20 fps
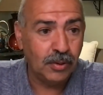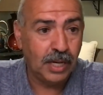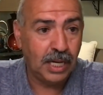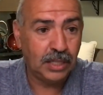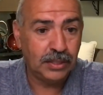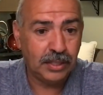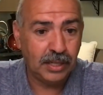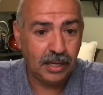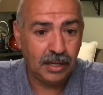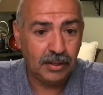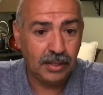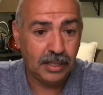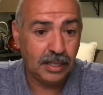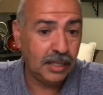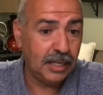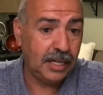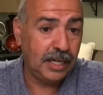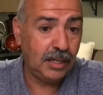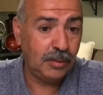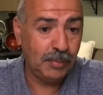out there and
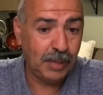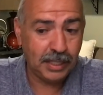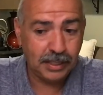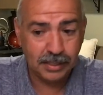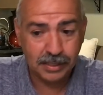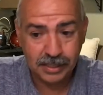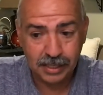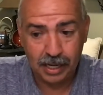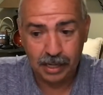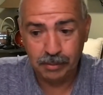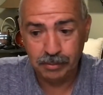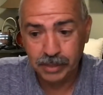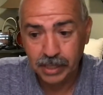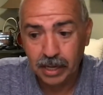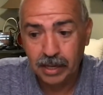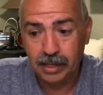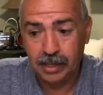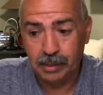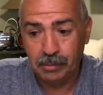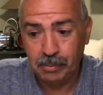clean them at the same
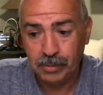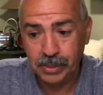time.